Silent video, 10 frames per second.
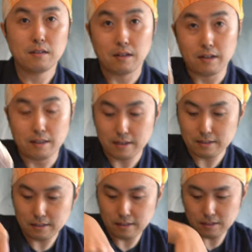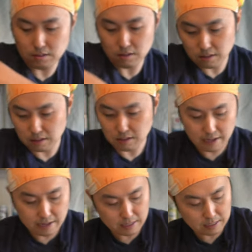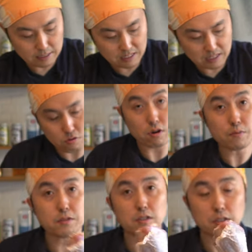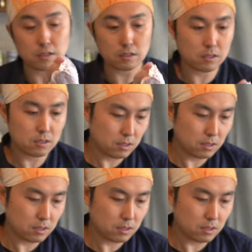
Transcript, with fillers: All right, lastly, let's do these legs. Drumsticks.